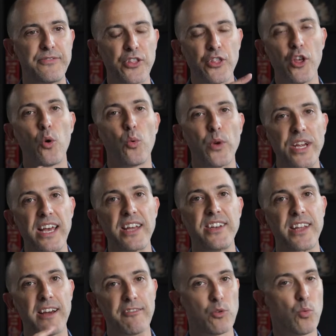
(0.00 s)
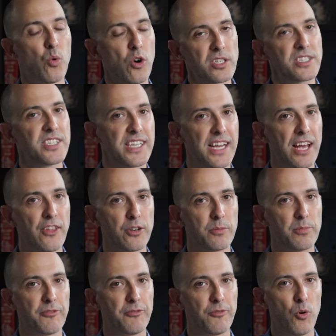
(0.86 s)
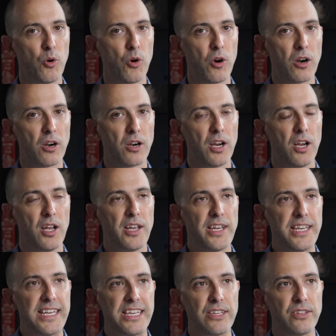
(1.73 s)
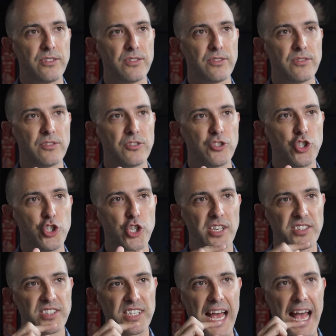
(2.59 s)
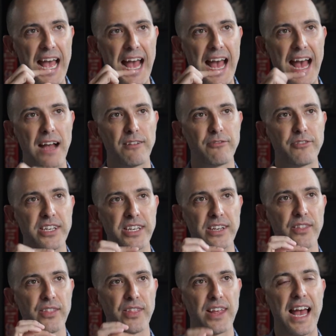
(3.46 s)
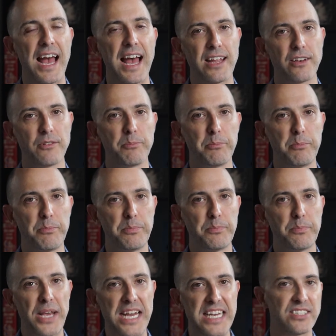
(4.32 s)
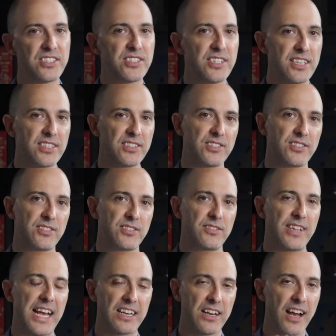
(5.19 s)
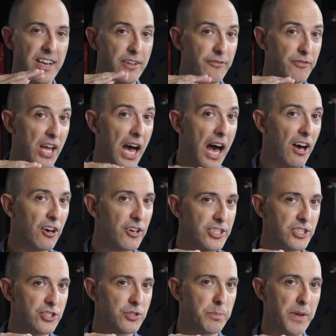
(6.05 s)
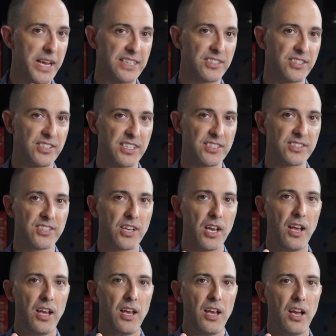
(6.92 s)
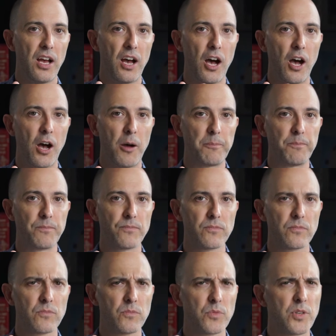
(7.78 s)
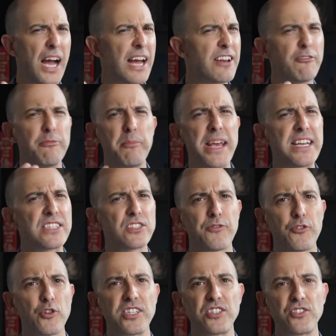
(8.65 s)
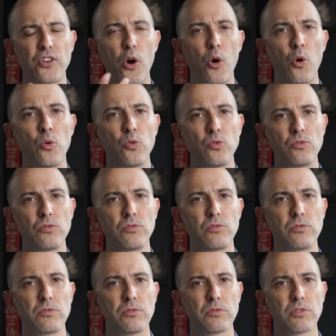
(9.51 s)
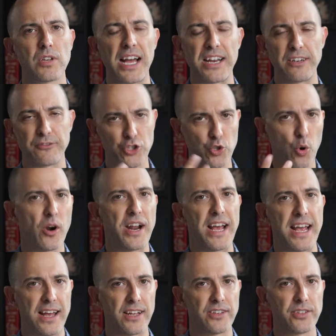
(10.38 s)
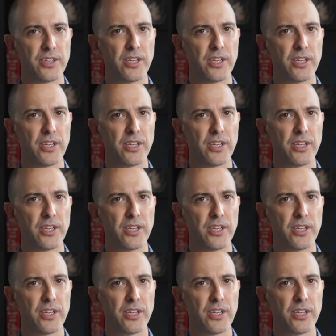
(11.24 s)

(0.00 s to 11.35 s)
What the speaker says: though we had never worked together before, just having that basis, that kind of knowledge basis, kind of makes for its own kind of shorthand.